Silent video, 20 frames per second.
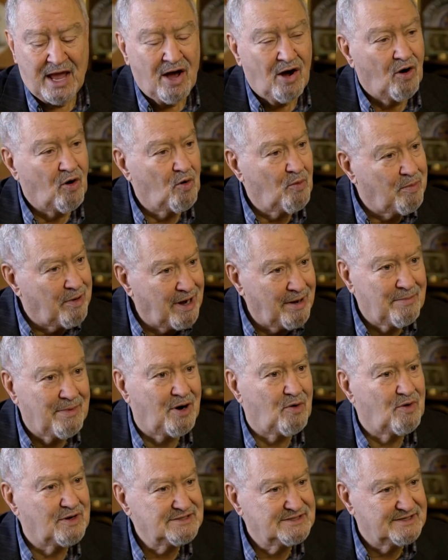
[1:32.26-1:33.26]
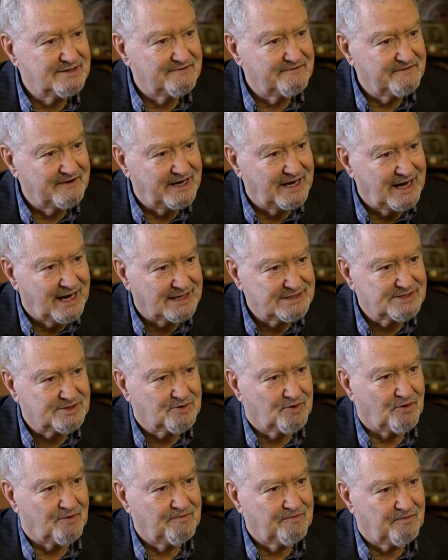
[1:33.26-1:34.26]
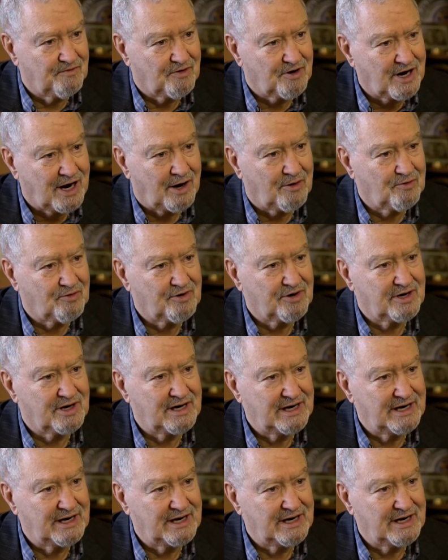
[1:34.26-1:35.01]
Obama was a fiasco for our